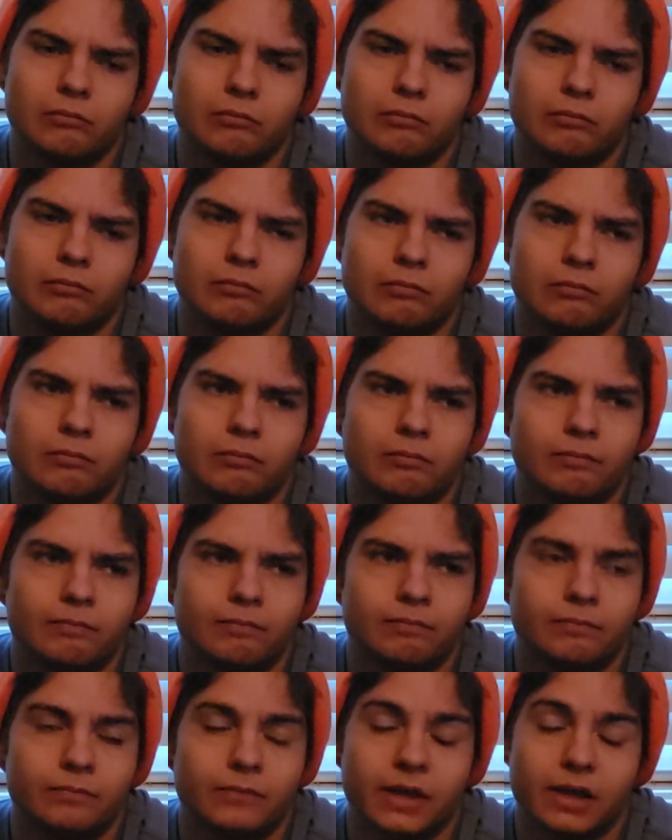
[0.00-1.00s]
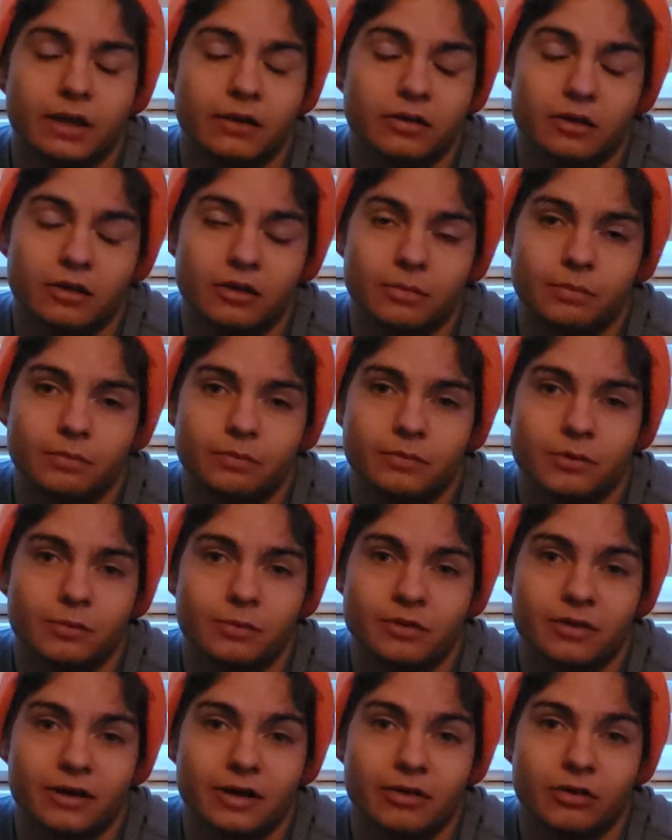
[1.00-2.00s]
Hmm. I guess that's
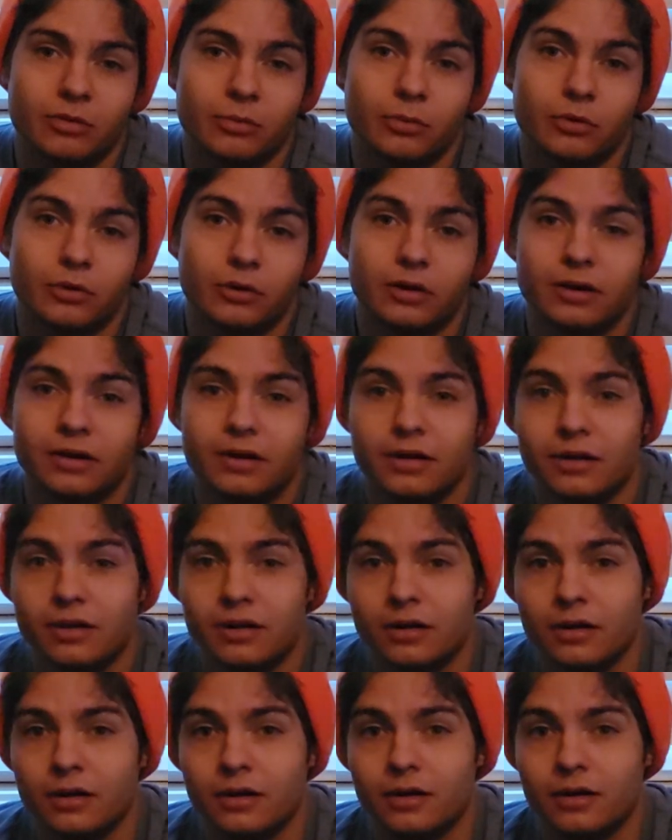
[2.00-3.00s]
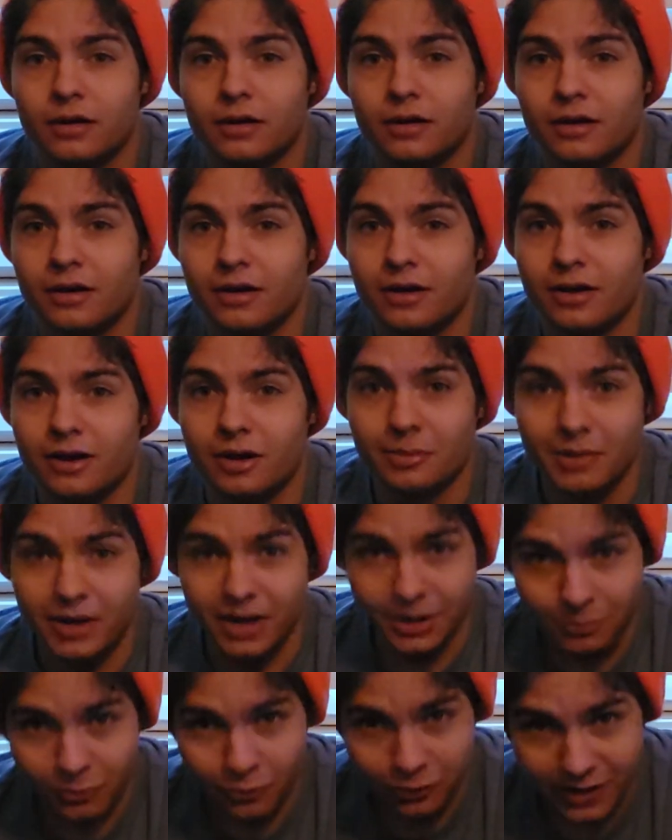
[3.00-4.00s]
besides the point. My
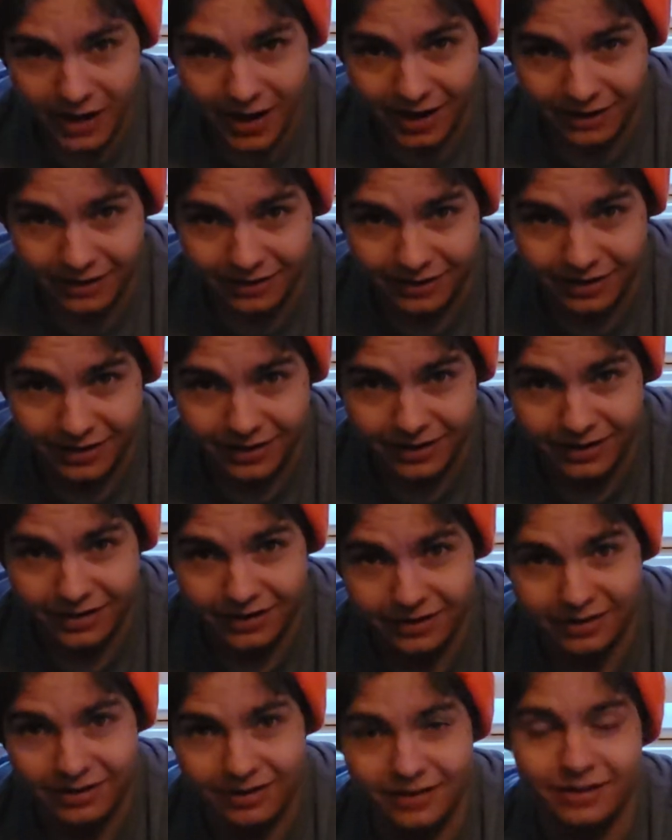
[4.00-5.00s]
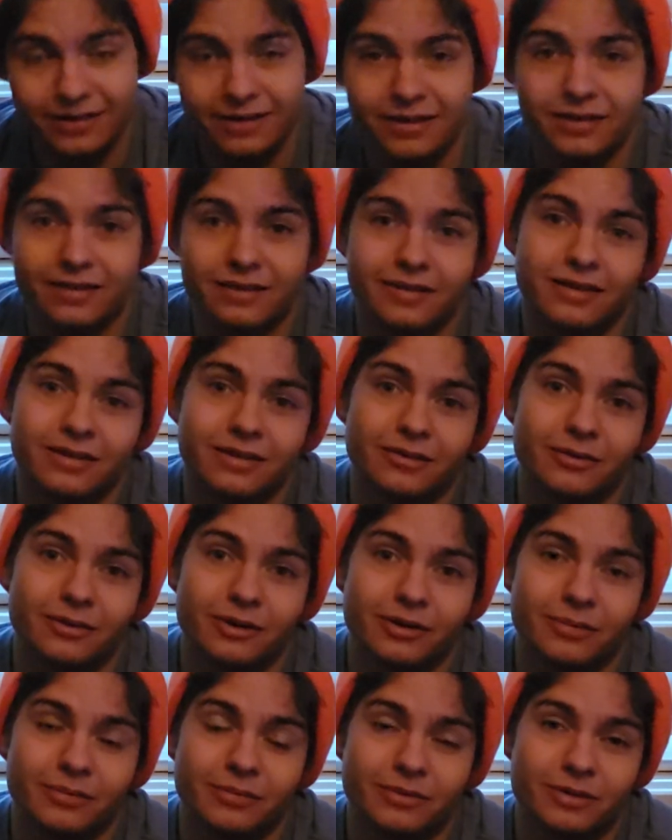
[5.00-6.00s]
name's Redacted, and,
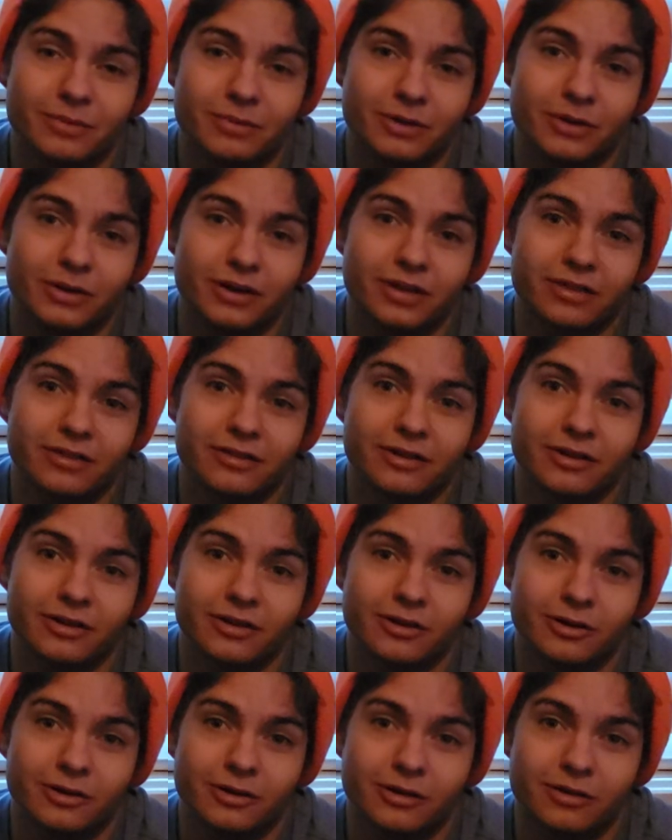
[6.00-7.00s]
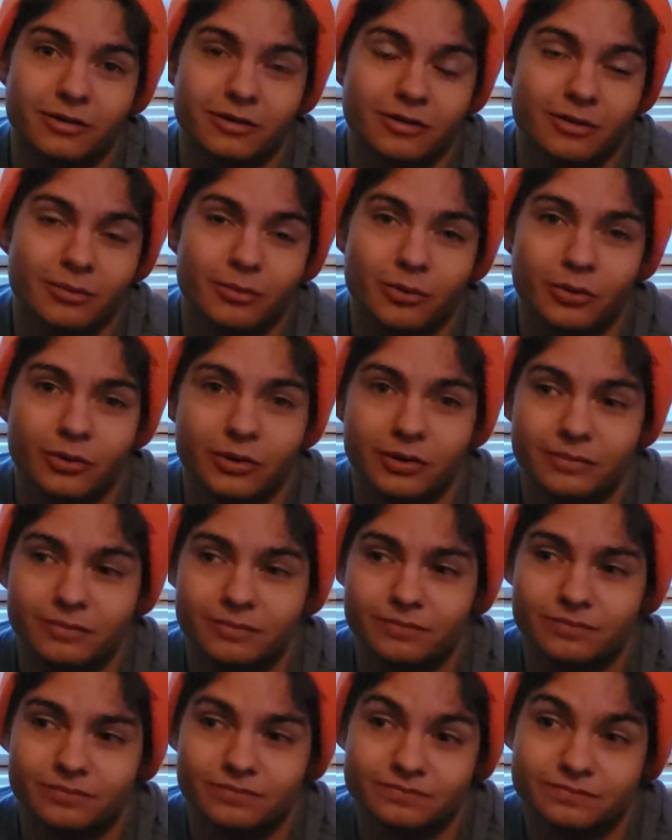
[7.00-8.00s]
well, seems like you got stuck here at some point,
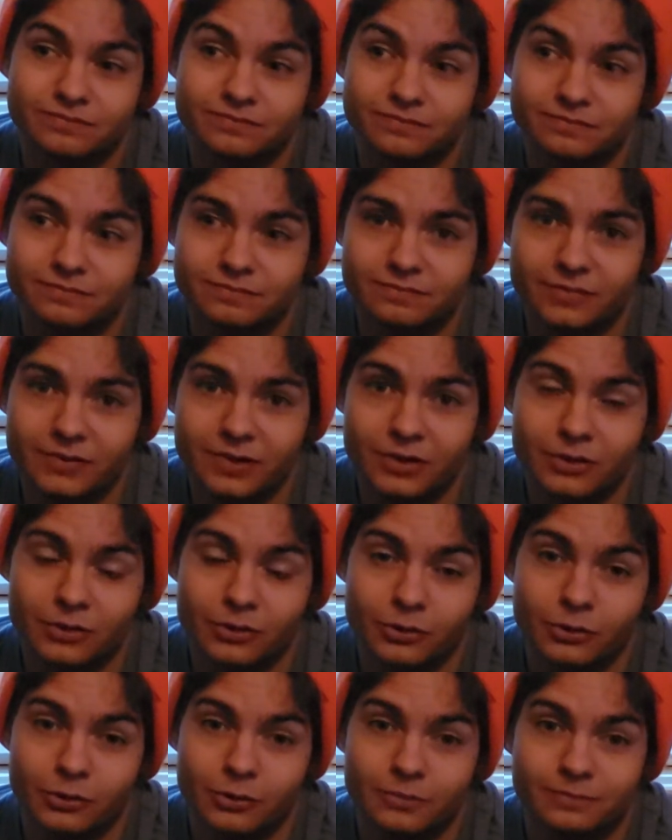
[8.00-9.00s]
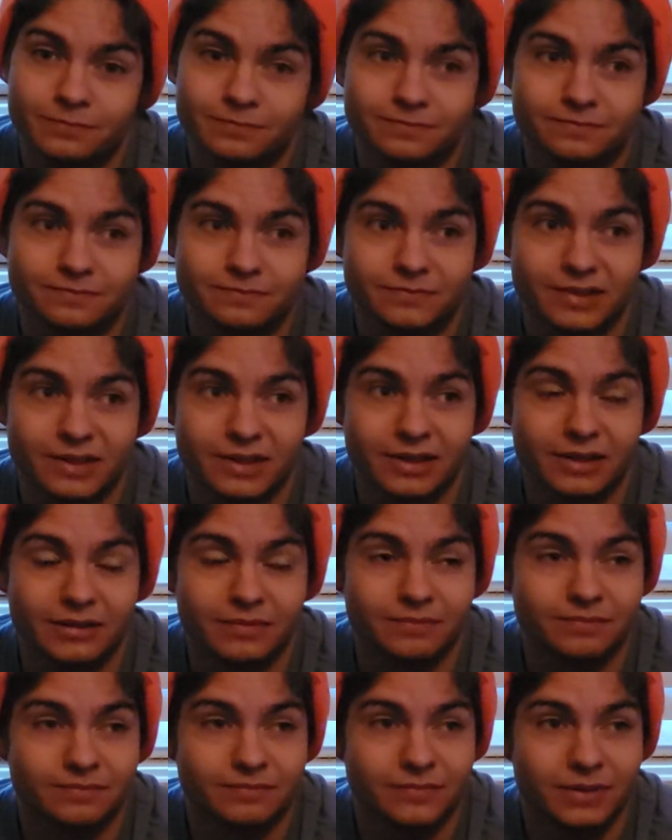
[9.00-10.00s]
too. Yeah.
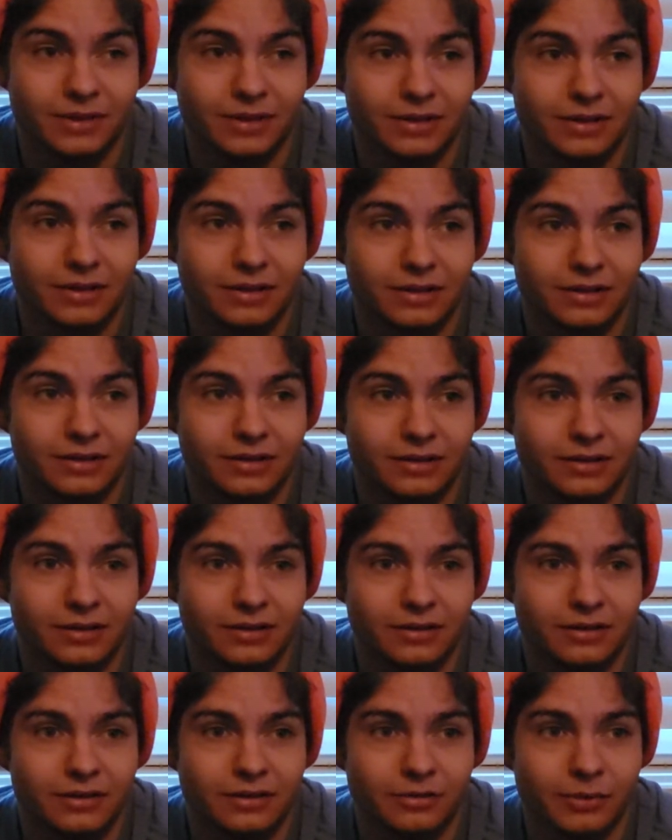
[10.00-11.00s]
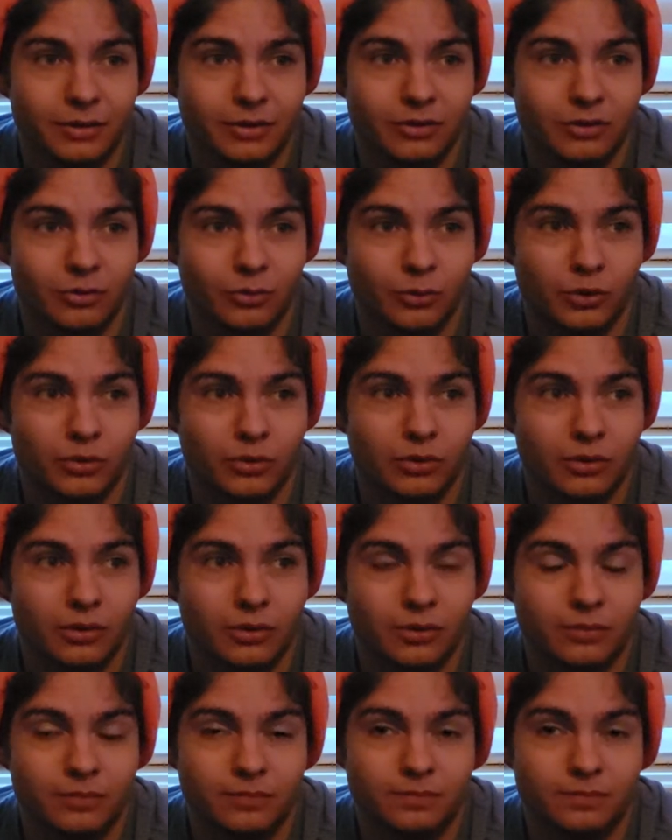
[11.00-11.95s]
This place is weird, though.